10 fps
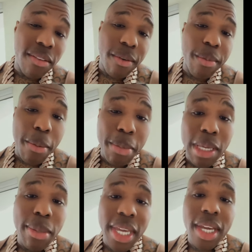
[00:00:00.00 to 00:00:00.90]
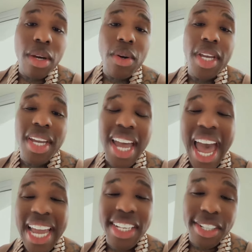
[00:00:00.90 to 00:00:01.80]
from the BBL and
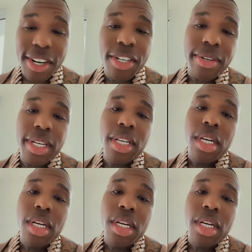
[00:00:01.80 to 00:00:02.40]
height surgery.